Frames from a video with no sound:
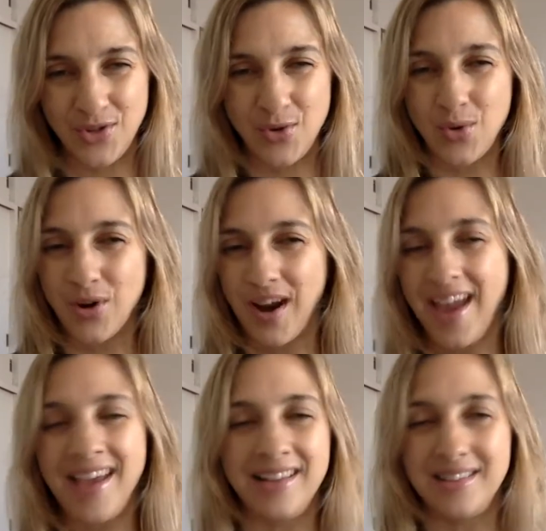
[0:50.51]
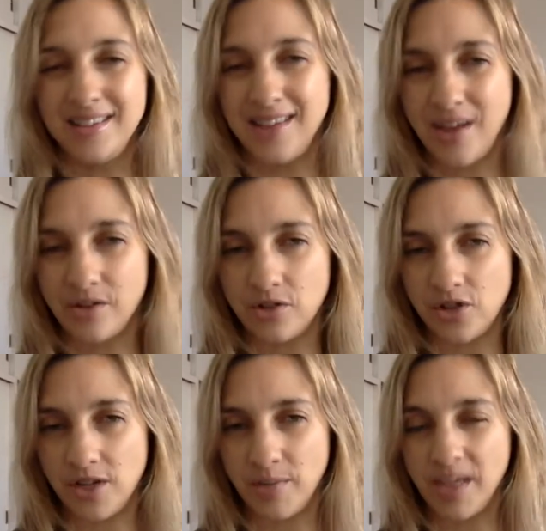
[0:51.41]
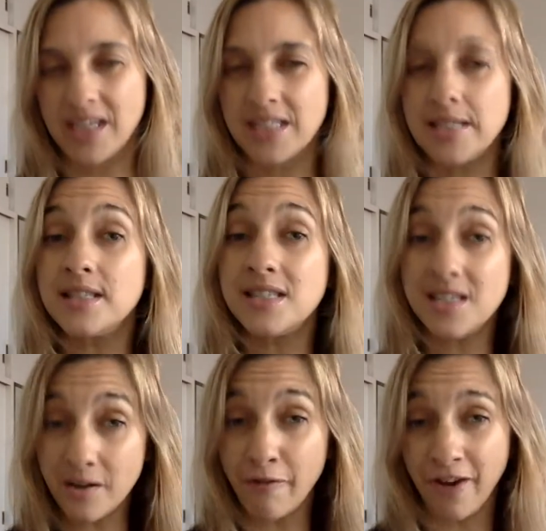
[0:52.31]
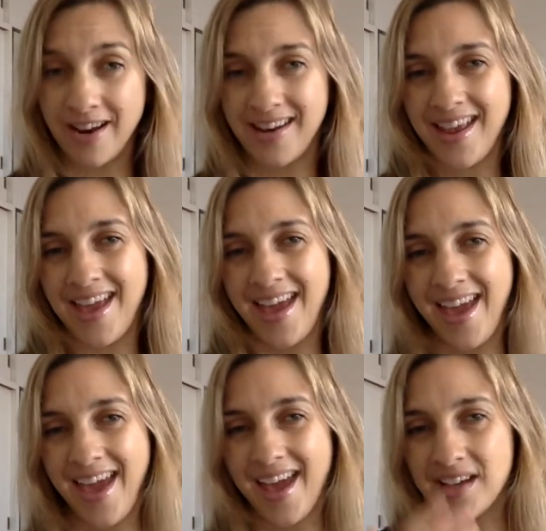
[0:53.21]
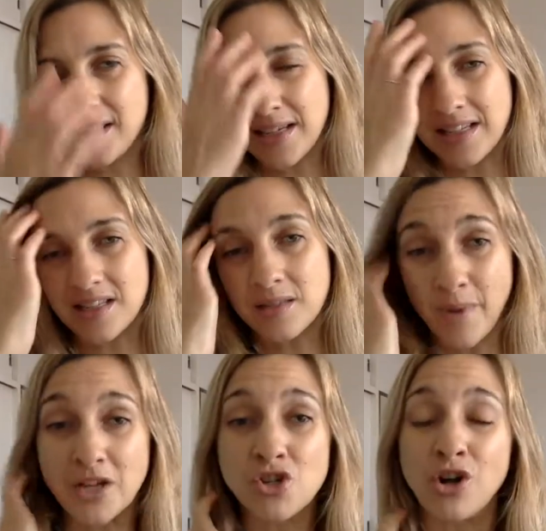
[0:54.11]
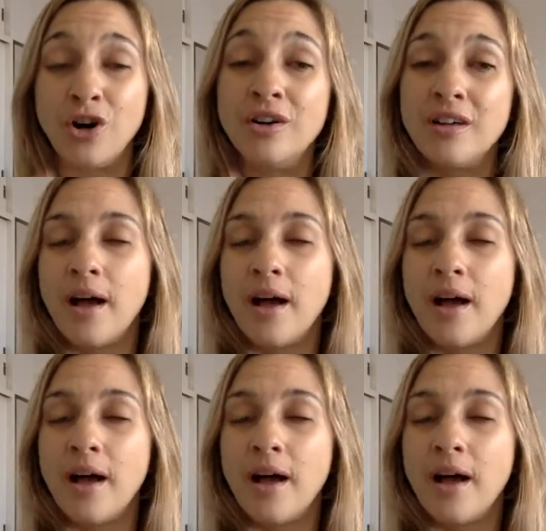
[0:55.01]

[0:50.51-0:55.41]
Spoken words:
your alien energy, because it's different and it's special.